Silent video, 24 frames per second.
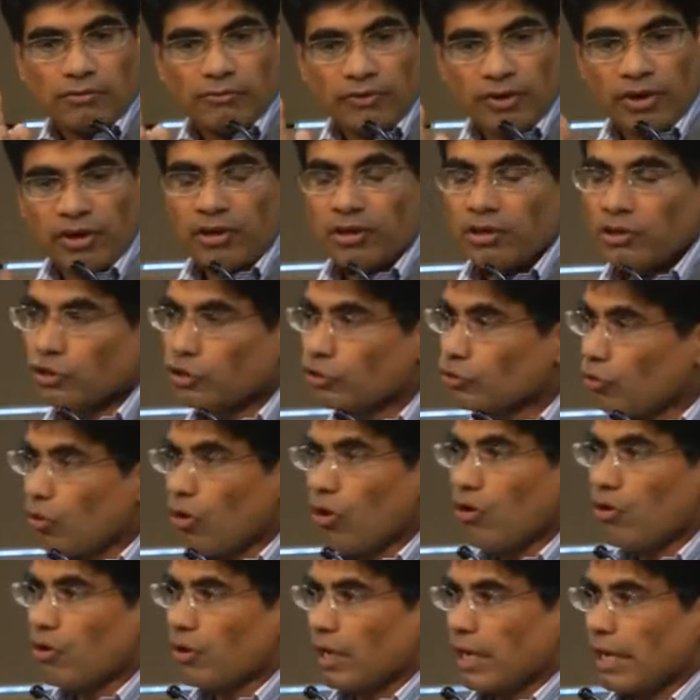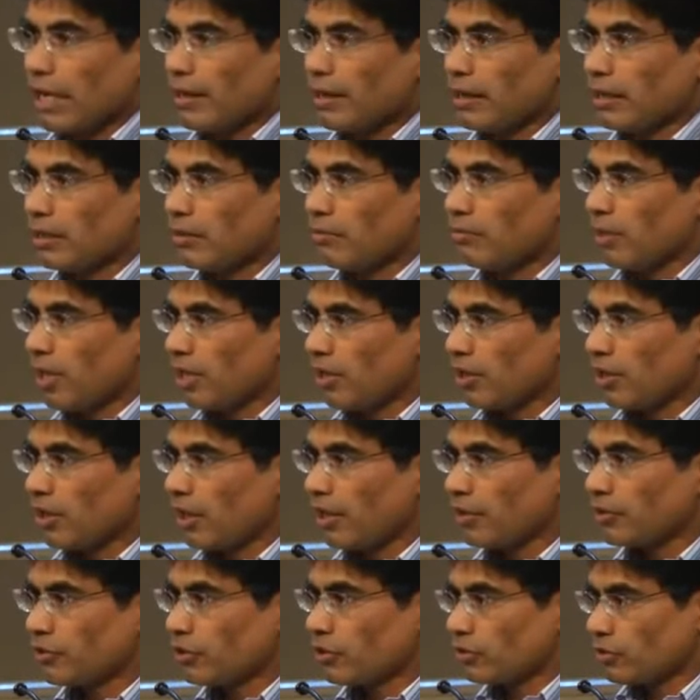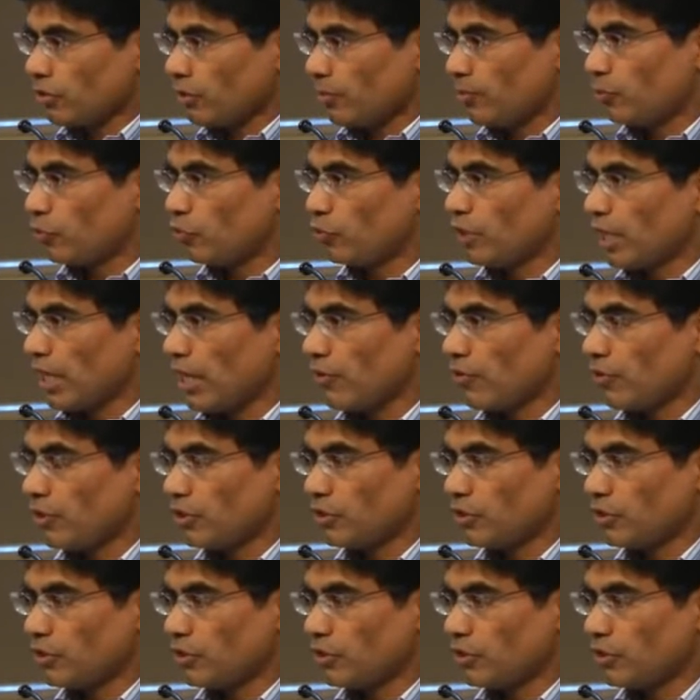very strong in many cases up to now.